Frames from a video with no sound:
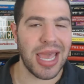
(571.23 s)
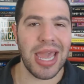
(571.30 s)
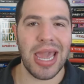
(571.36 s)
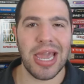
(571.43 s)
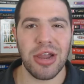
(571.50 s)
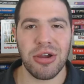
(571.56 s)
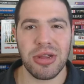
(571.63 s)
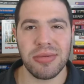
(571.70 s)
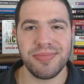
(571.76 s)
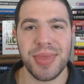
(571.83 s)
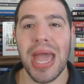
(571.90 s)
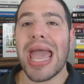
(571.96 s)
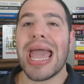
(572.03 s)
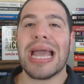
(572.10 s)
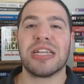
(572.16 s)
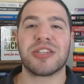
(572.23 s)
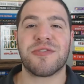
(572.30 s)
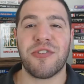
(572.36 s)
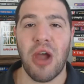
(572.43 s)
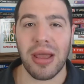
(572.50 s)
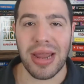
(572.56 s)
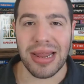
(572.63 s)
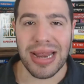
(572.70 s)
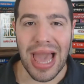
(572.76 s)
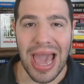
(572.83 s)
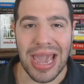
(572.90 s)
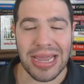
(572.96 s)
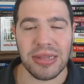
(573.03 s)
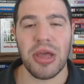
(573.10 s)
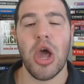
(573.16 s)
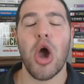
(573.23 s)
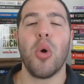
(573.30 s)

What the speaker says: Hey Aaron, it's Friday night.